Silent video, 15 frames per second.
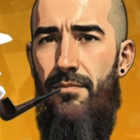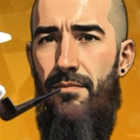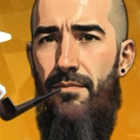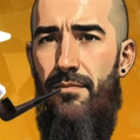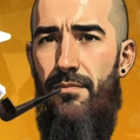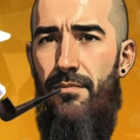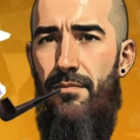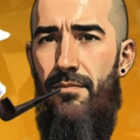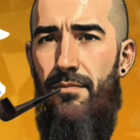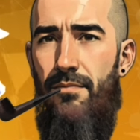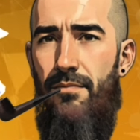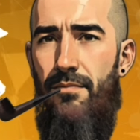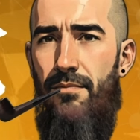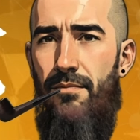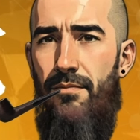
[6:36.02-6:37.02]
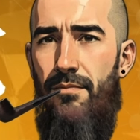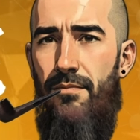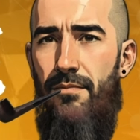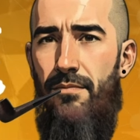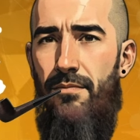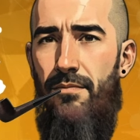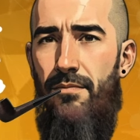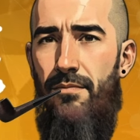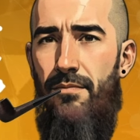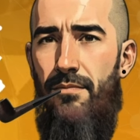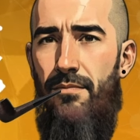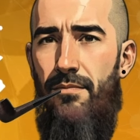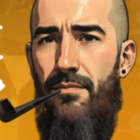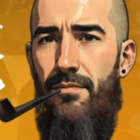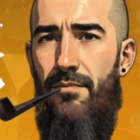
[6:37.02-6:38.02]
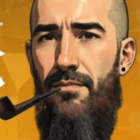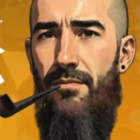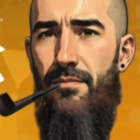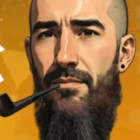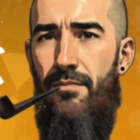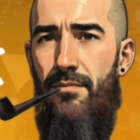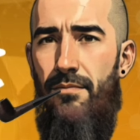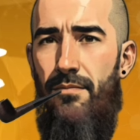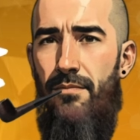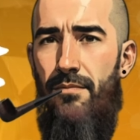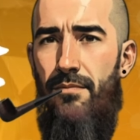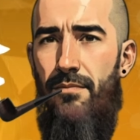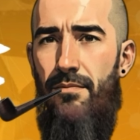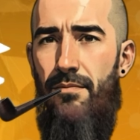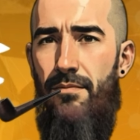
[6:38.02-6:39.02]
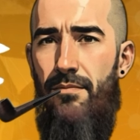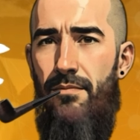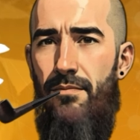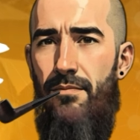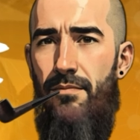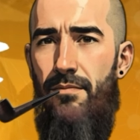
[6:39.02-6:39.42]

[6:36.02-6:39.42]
Nobody speaks.